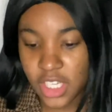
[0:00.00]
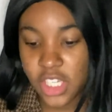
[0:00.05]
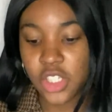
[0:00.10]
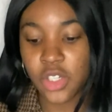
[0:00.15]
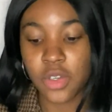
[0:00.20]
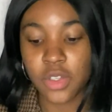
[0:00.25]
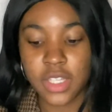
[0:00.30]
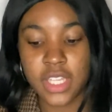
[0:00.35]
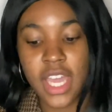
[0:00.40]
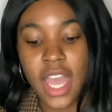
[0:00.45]

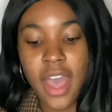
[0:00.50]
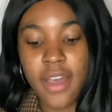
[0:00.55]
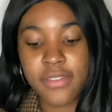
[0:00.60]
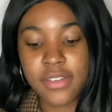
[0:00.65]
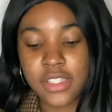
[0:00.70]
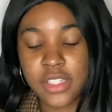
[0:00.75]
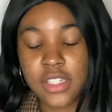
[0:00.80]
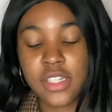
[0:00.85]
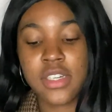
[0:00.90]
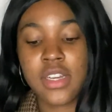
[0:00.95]
shortly
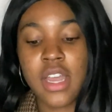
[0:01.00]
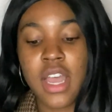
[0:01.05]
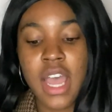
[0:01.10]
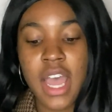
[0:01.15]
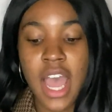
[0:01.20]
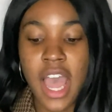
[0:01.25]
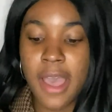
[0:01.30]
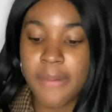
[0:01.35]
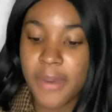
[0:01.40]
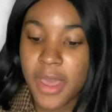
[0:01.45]
after
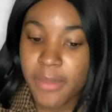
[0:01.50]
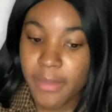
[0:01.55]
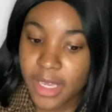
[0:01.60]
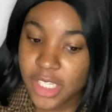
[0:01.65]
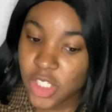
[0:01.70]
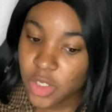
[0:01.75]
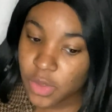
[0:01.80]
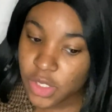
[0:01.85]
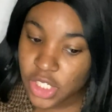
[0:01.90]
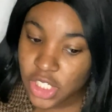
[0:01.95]
I paid my
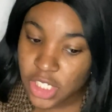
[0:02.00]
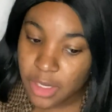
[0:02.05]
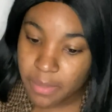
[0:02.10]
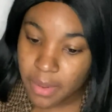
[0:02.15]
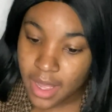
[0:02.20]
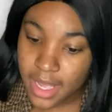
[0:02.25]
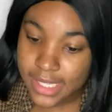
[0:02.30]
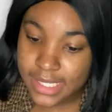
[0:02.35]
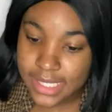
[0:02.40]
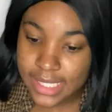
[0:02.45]
tuition
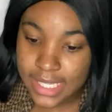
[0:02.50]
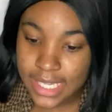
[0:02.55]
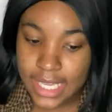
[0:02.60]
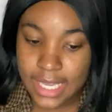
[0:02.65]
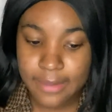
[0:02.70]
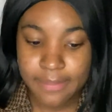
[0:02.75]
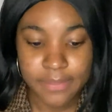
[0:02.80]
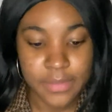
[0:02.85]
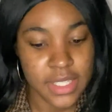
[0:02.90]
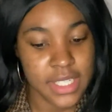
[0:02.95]

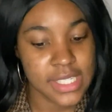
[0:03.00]
deposit,